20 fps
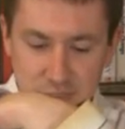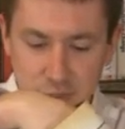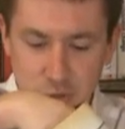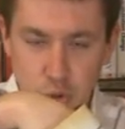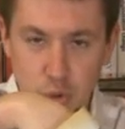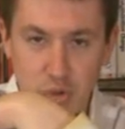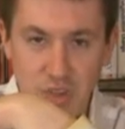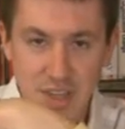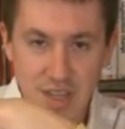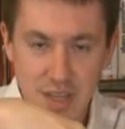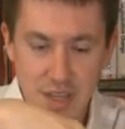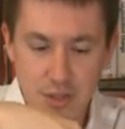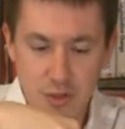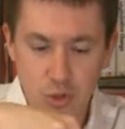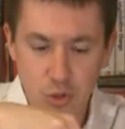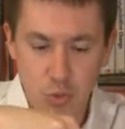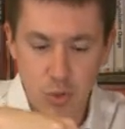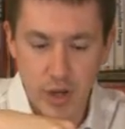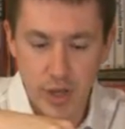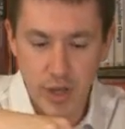Do it the
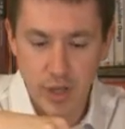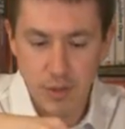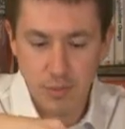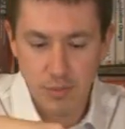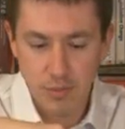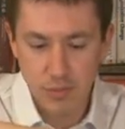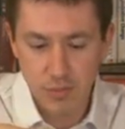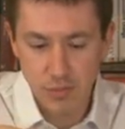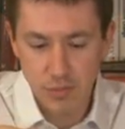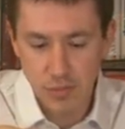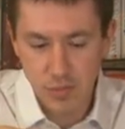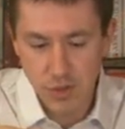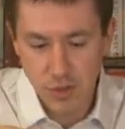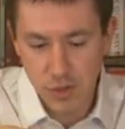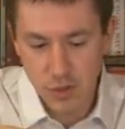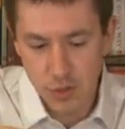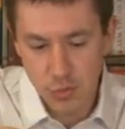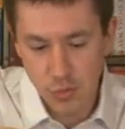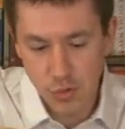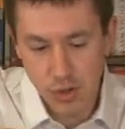easy way.
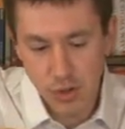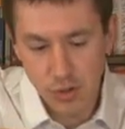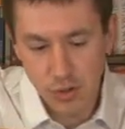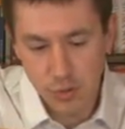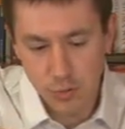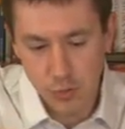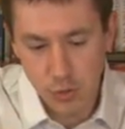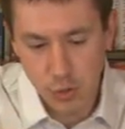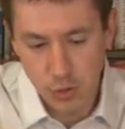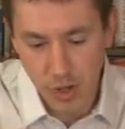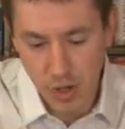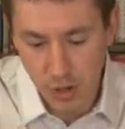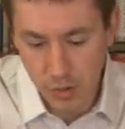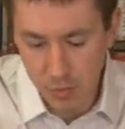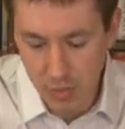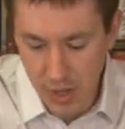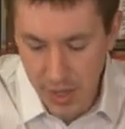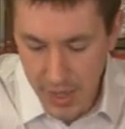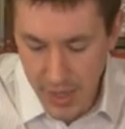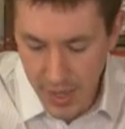Sprinkle a few
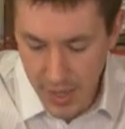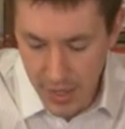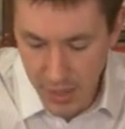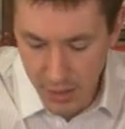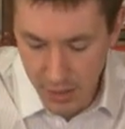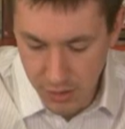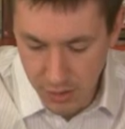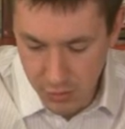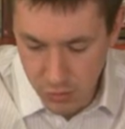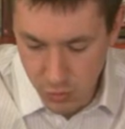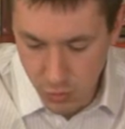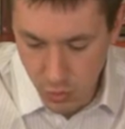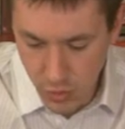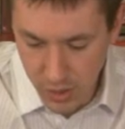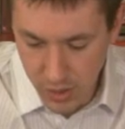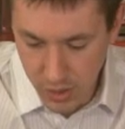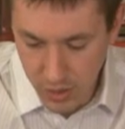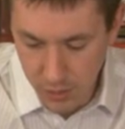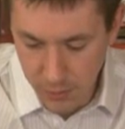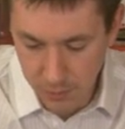out by hand as
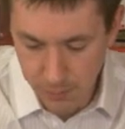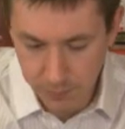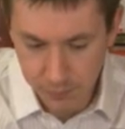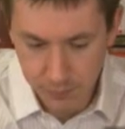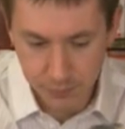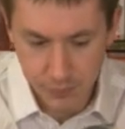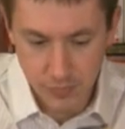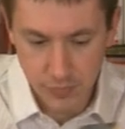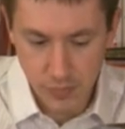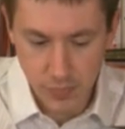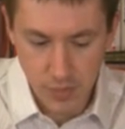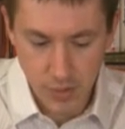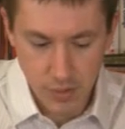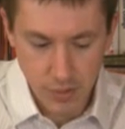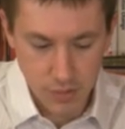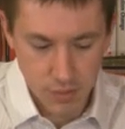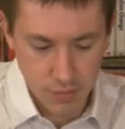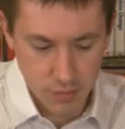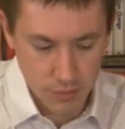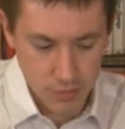well.
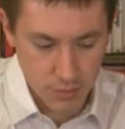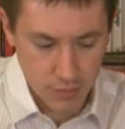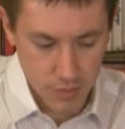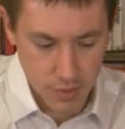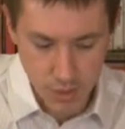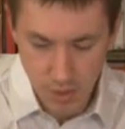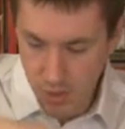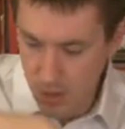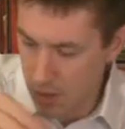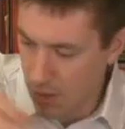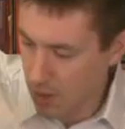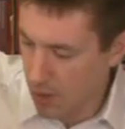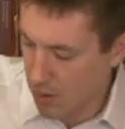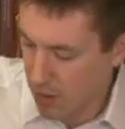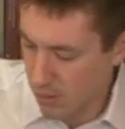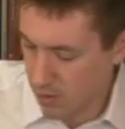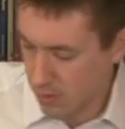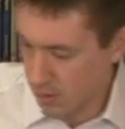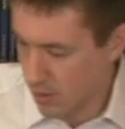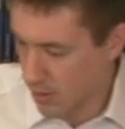
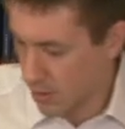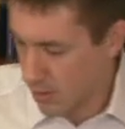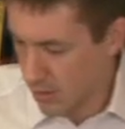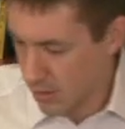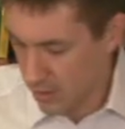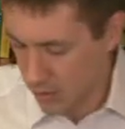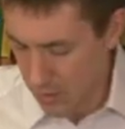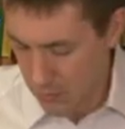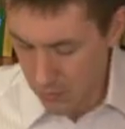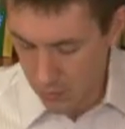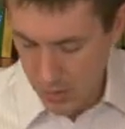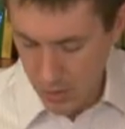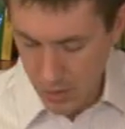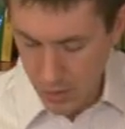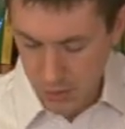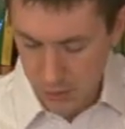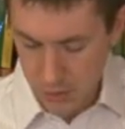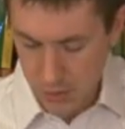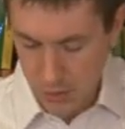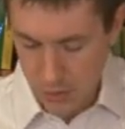Okay. Get
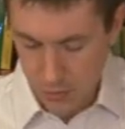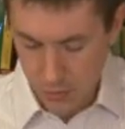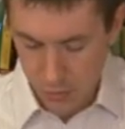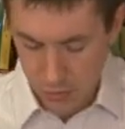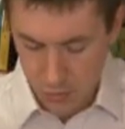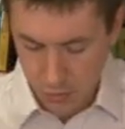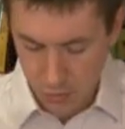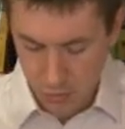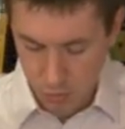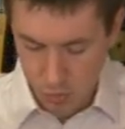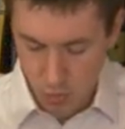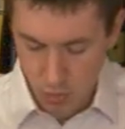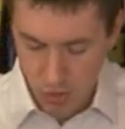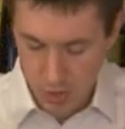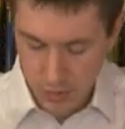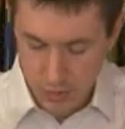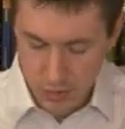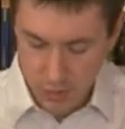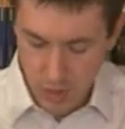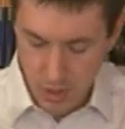these
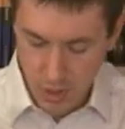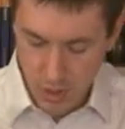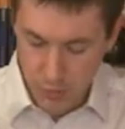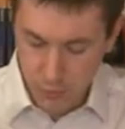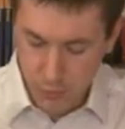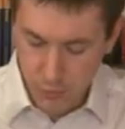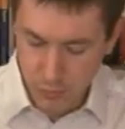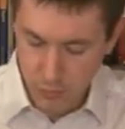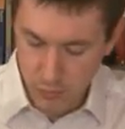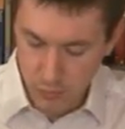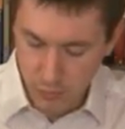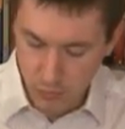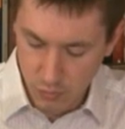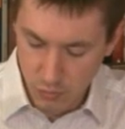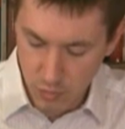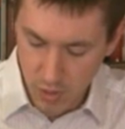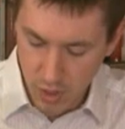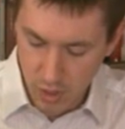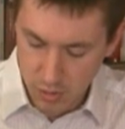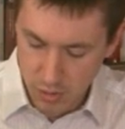rinsed off,
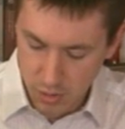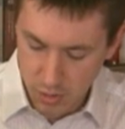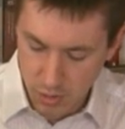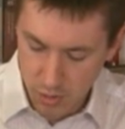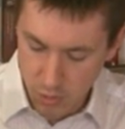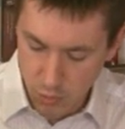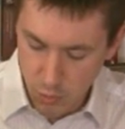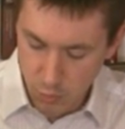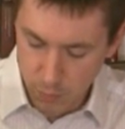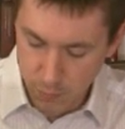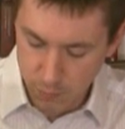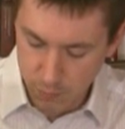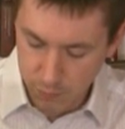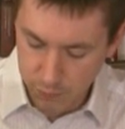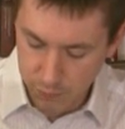ready to go,